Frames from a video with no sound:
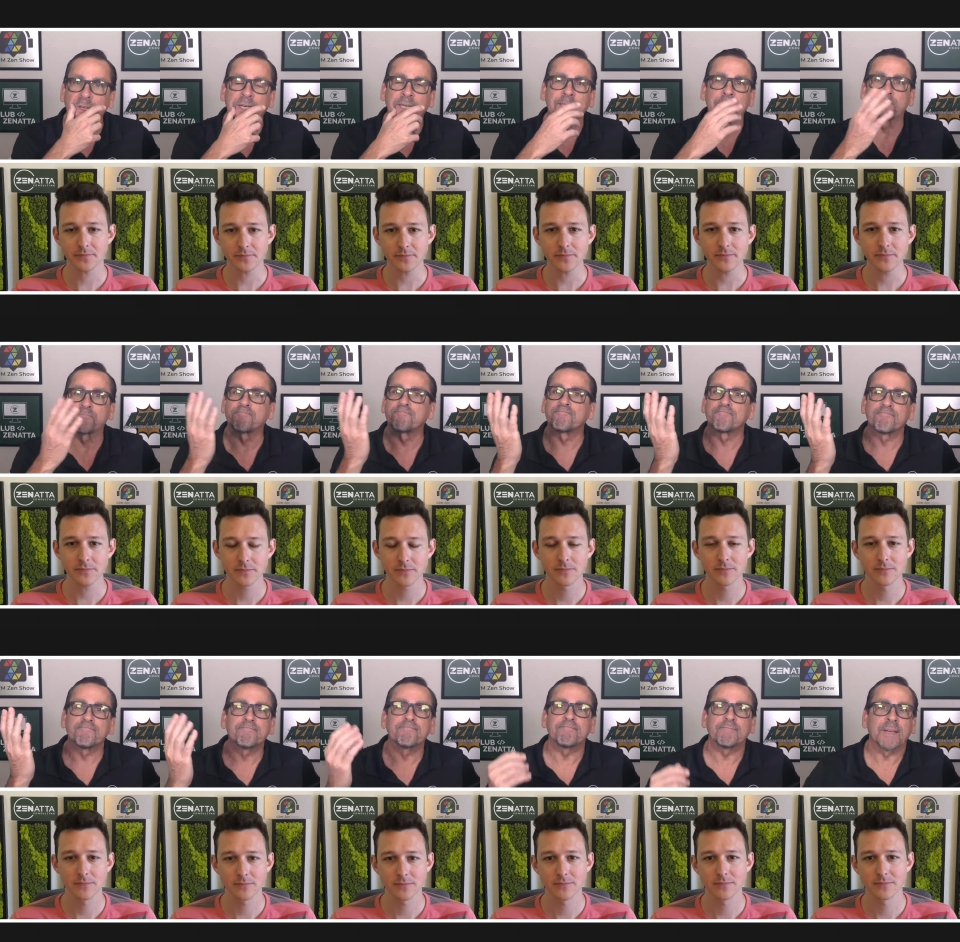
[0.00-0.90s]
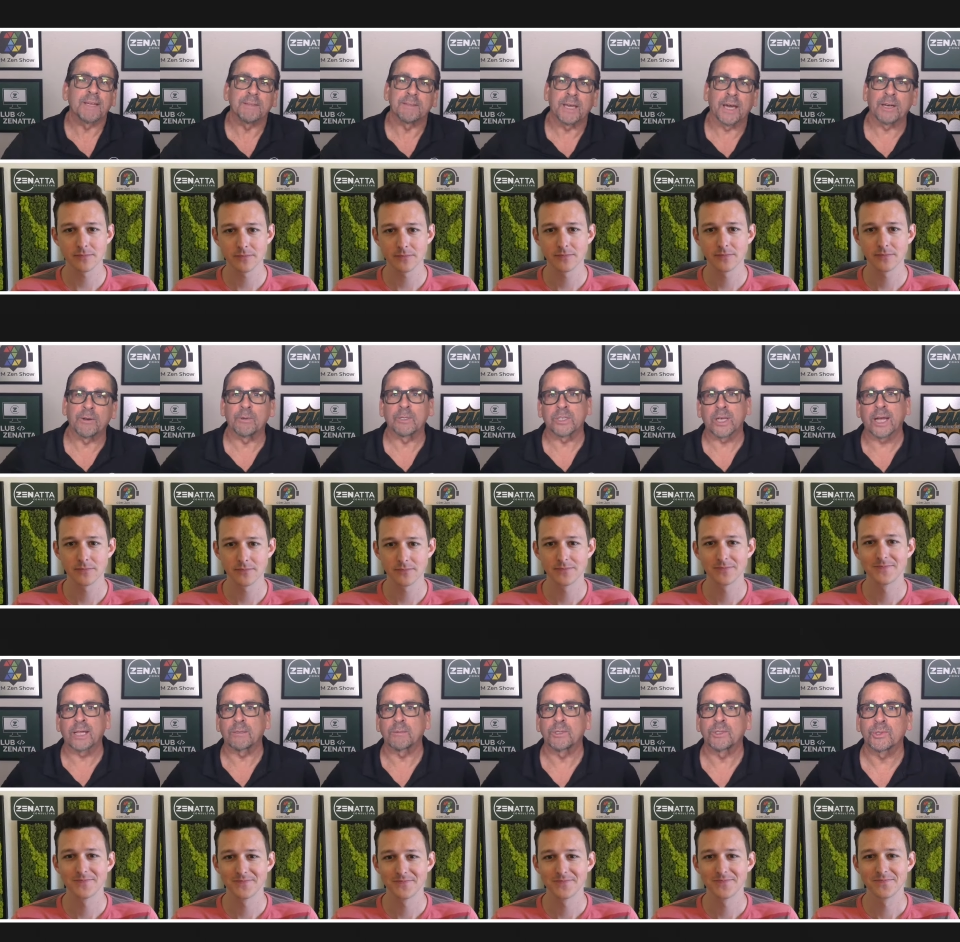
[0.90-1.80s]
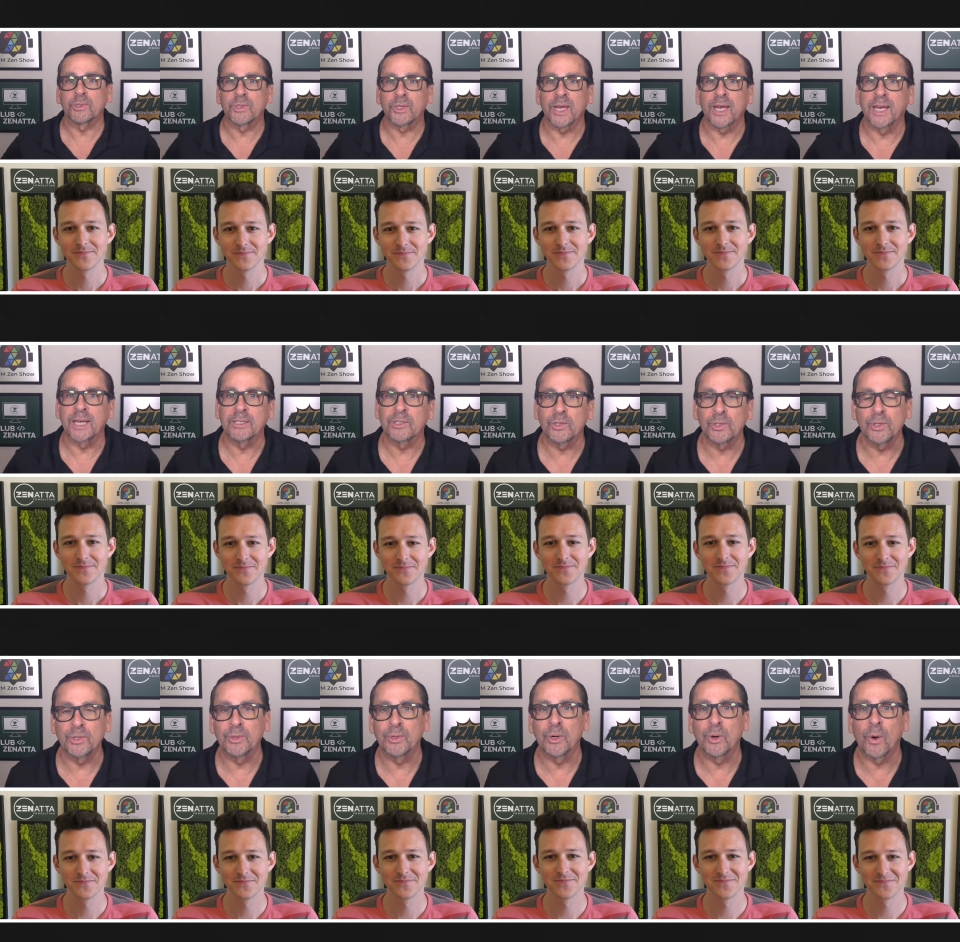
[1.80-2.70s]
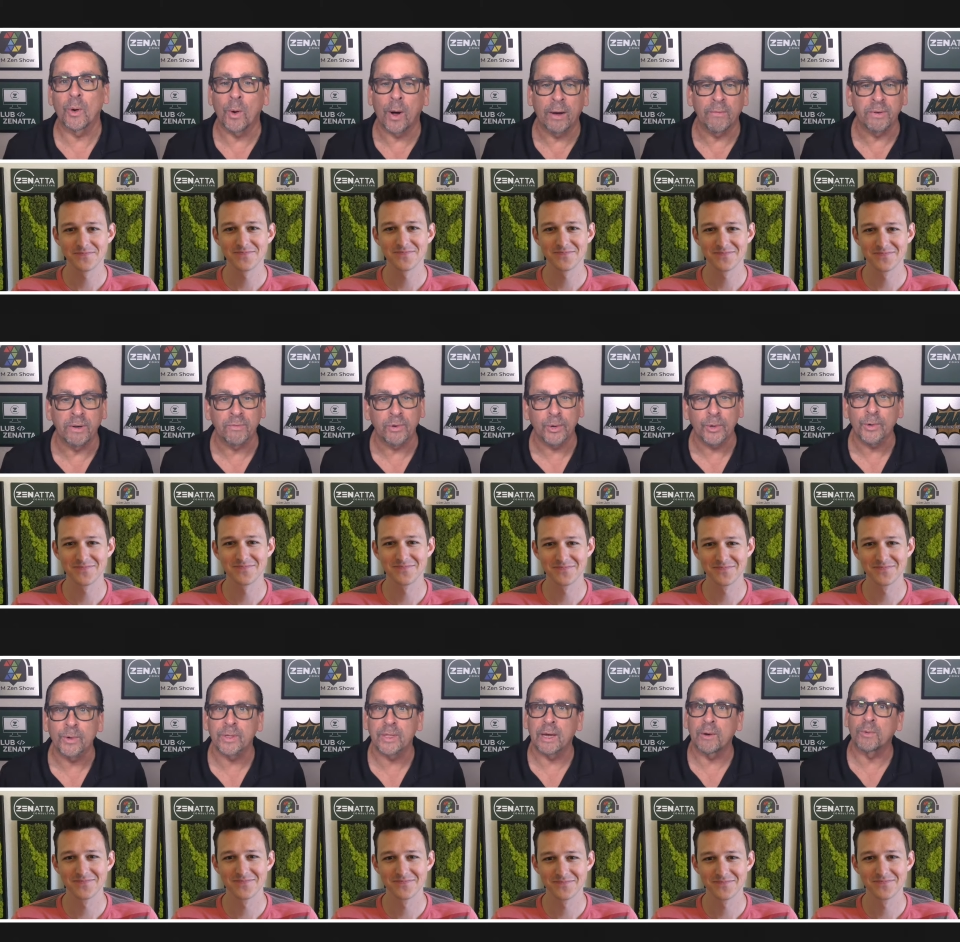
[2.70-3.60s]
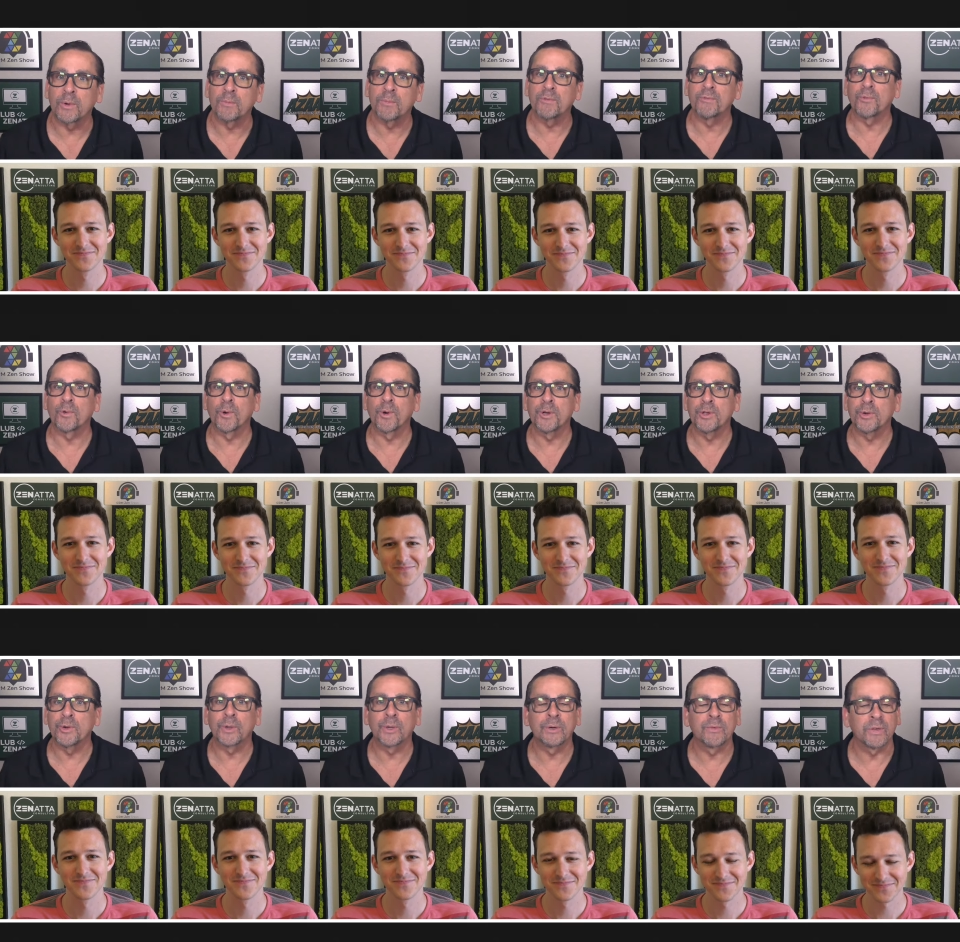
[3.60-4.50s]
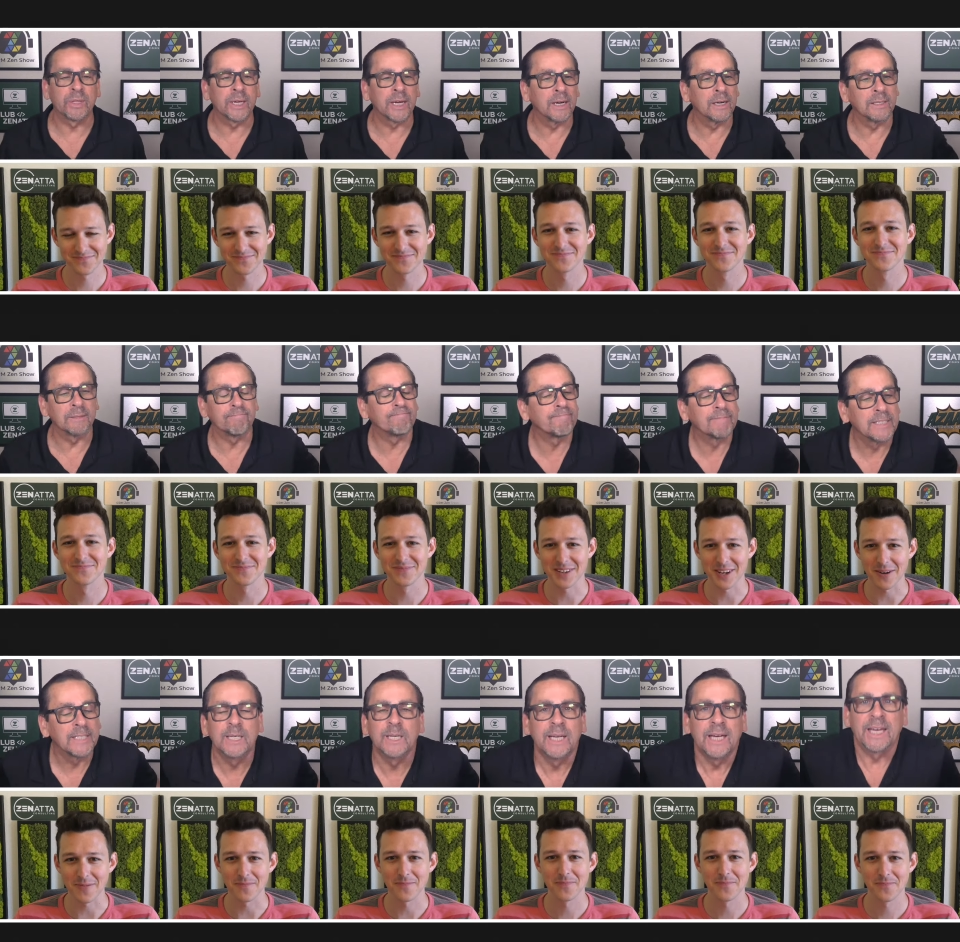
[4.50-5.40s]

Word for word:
Speaker 1: And I know exactly what you're saying. So you go, oh, I've never heard of that one before. And you go over there and, yep.